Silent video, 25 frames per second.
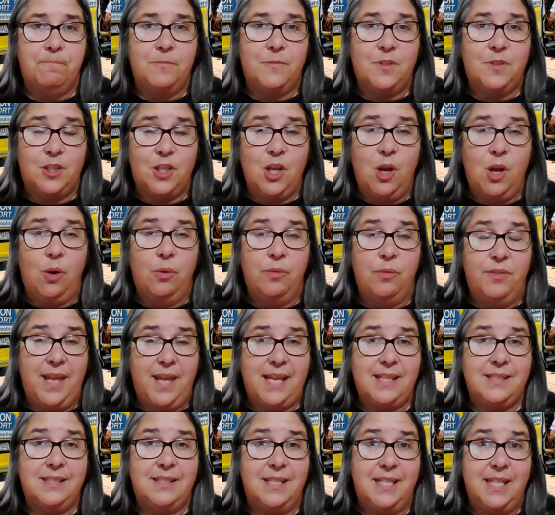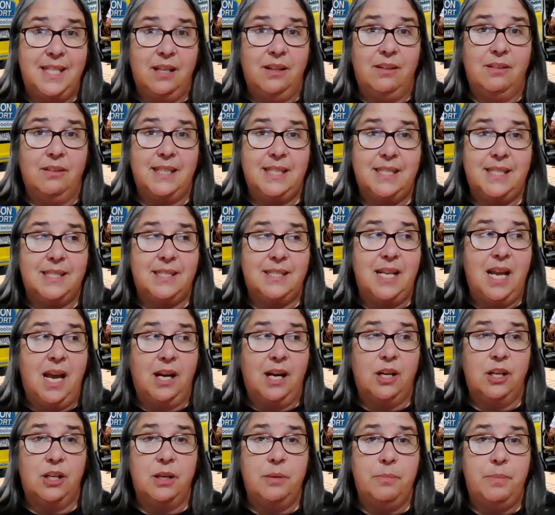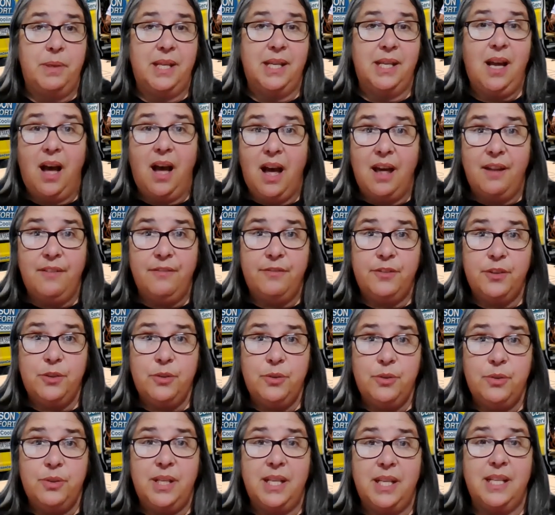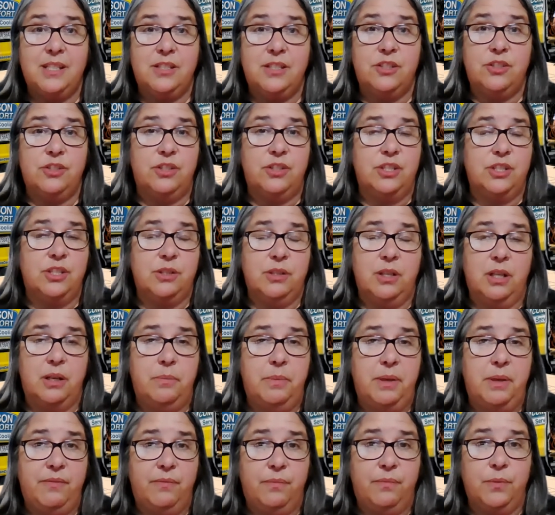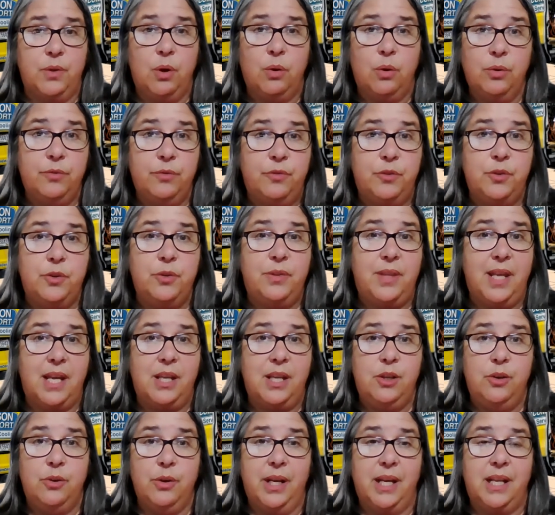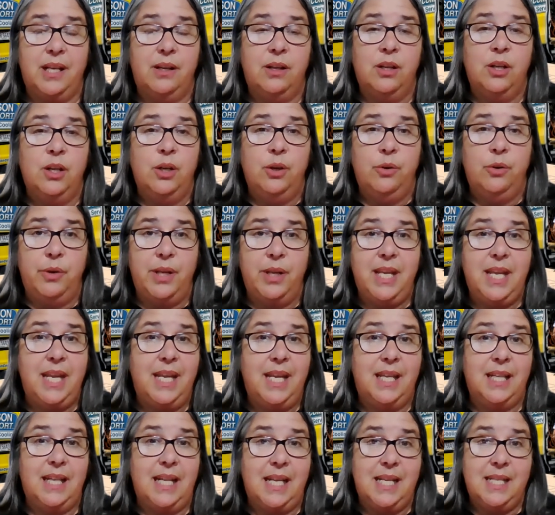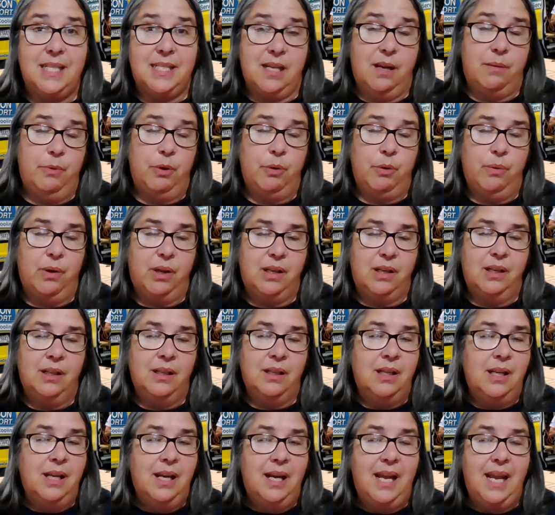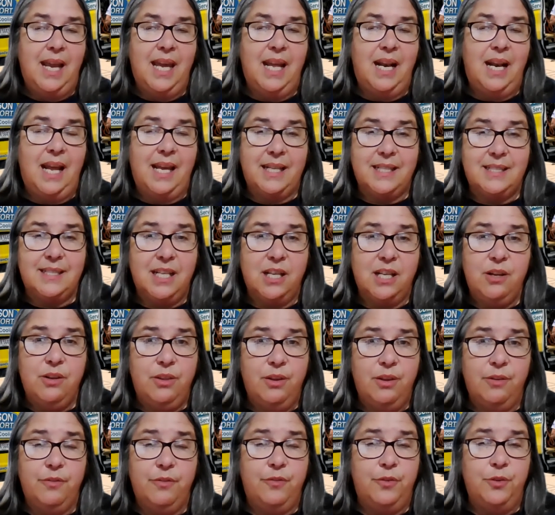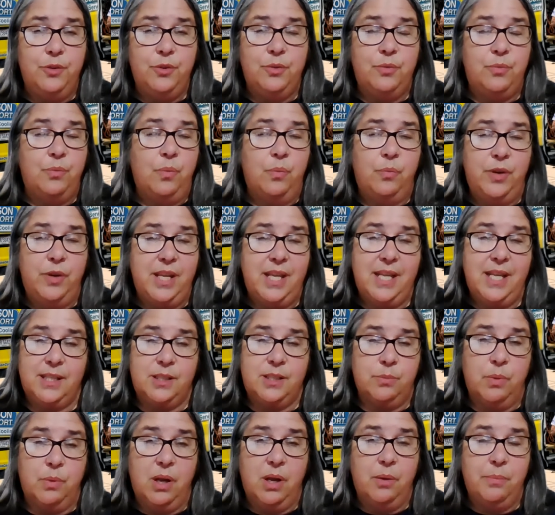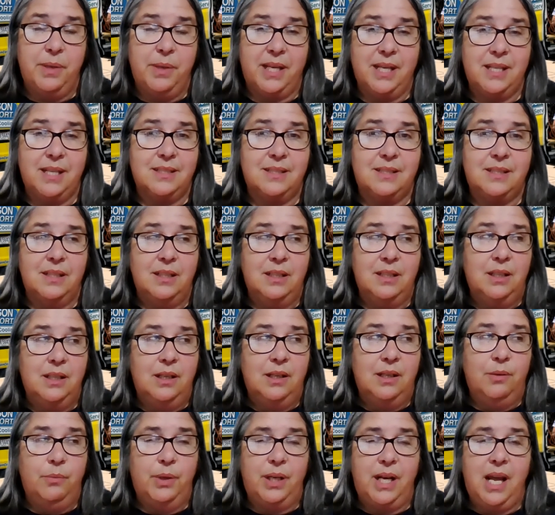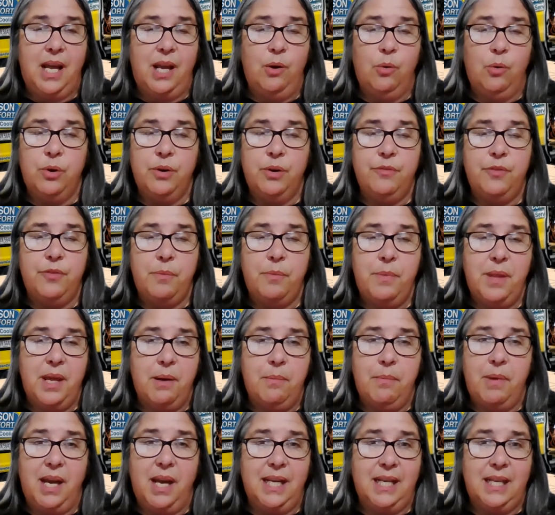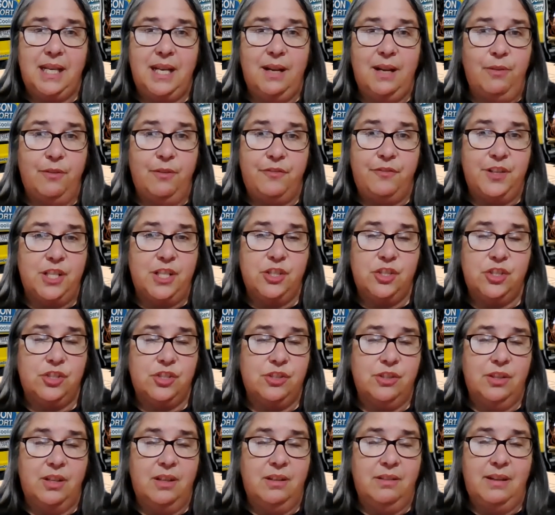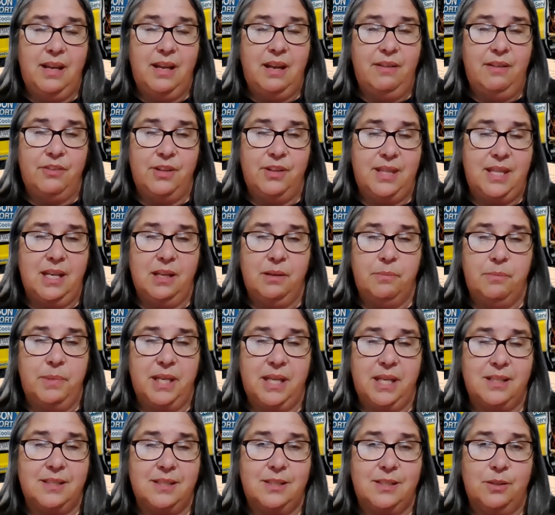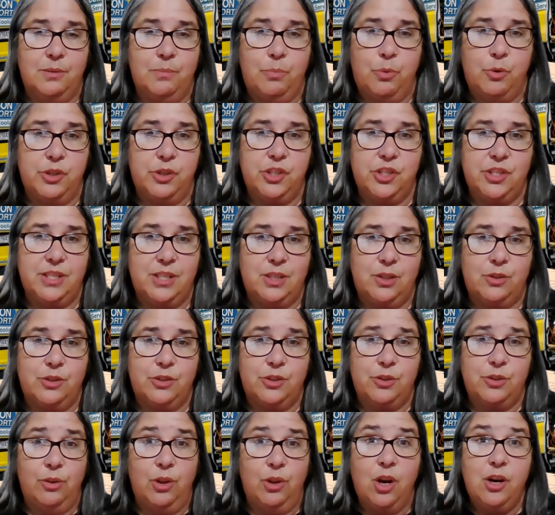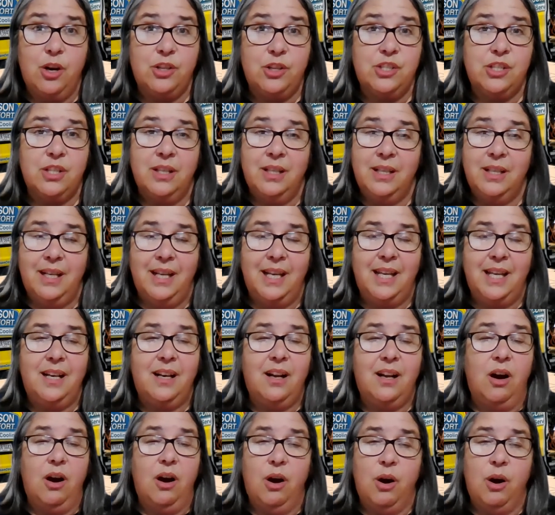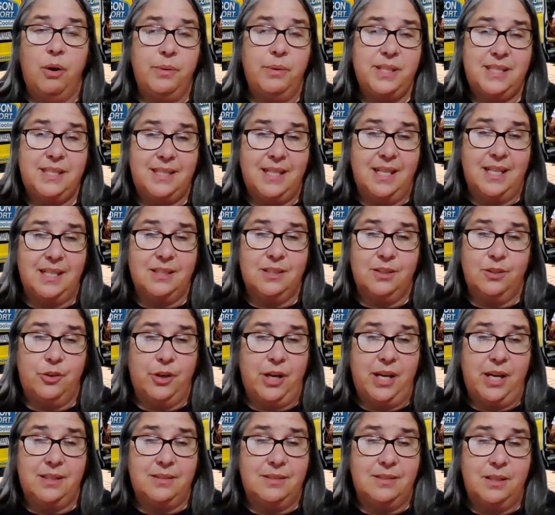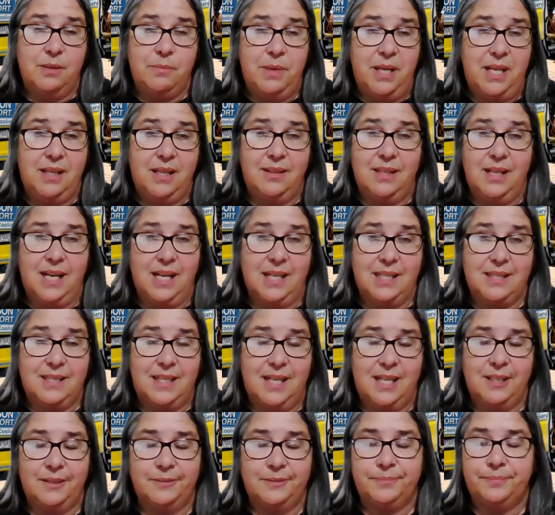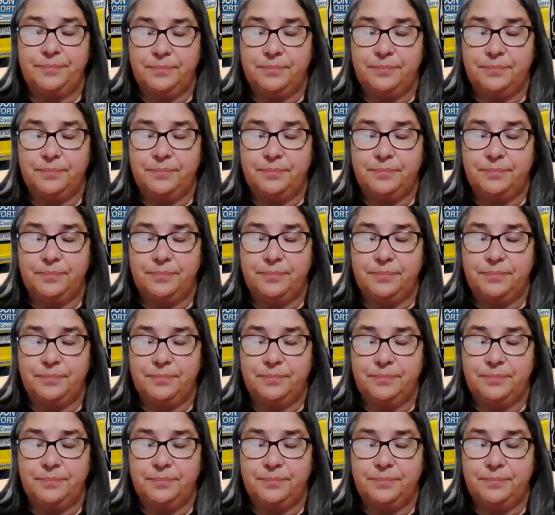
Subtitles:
So that's the deal. It's not going to be hot food. It's just going to be cold food that you can reheat anytime you want. And I can tell you their food reheats well, because when I order from them, I can never finish everything because their portions are so large, and it always tastes great to me the next day.